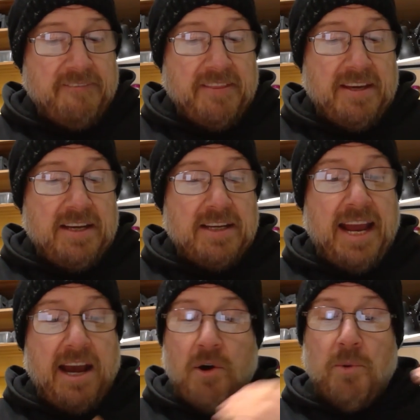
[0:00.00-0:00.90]

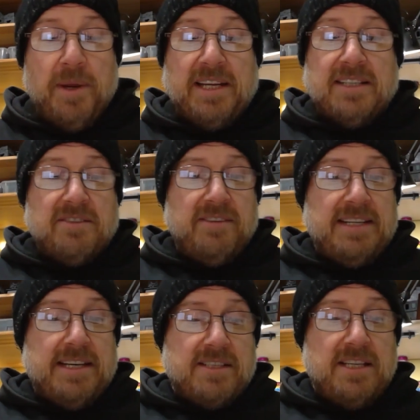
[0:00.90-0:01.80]
How are we going to defend
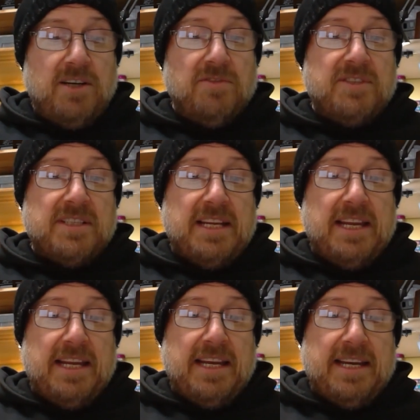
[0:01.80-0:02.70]
ourselves
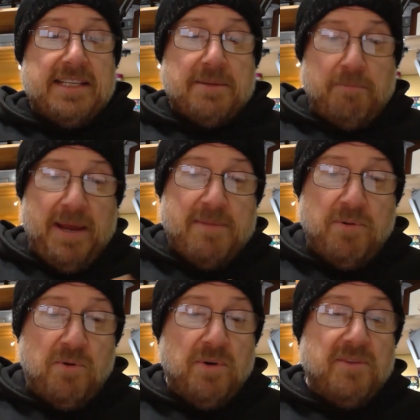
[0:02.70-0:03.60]
as a
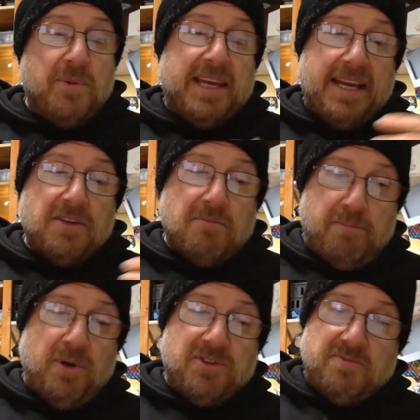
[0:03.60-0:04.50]
people if we cannot
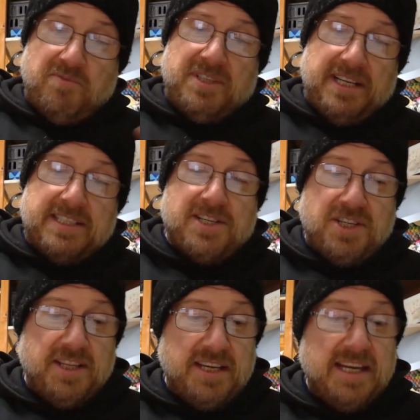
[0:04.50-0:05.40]
bond and protect each
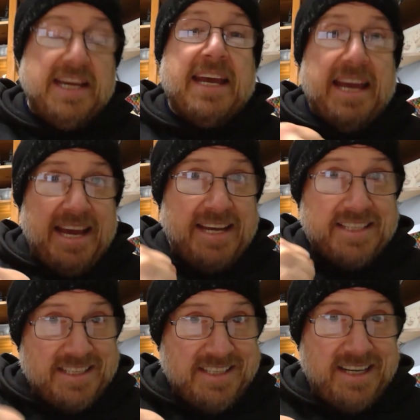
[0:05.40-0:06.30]
other? As
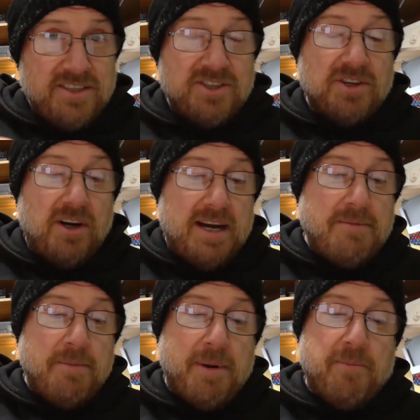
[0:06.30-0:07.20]
such, I'm
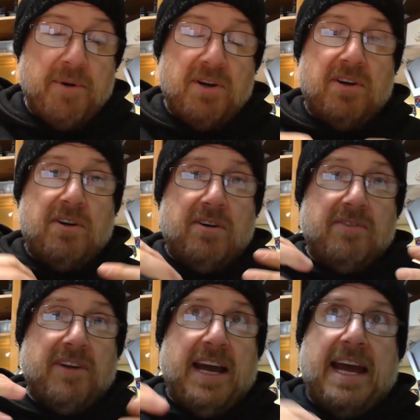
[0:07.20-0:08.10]
a member
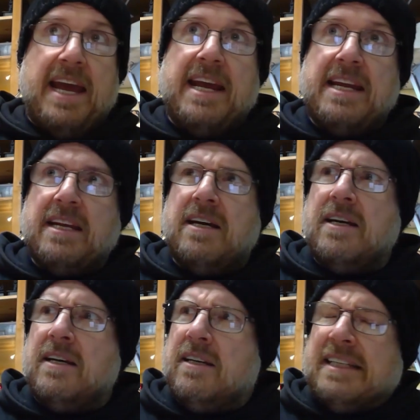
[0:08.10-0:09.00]
of a
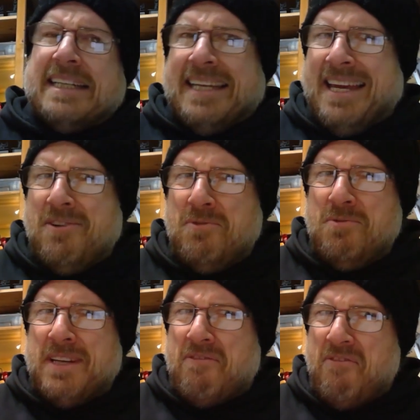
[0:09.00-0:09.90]

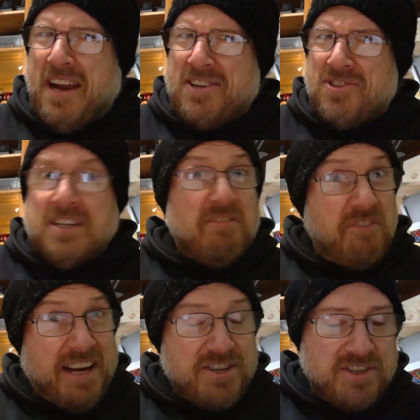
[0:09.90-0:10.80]
guild, a faction
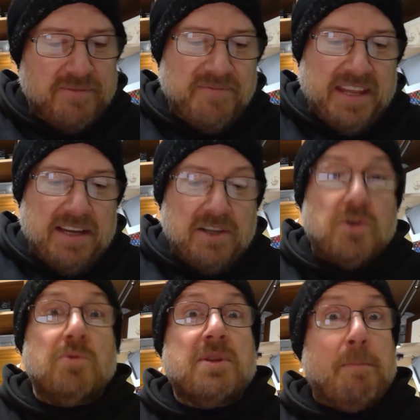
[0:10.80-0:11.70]

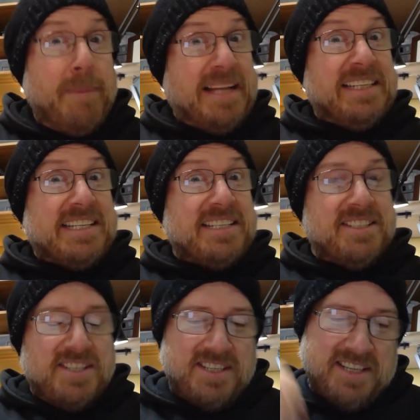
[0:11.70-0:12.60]
called the
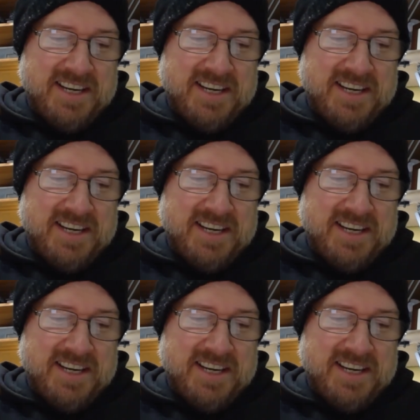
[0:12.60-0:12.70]
Paladins.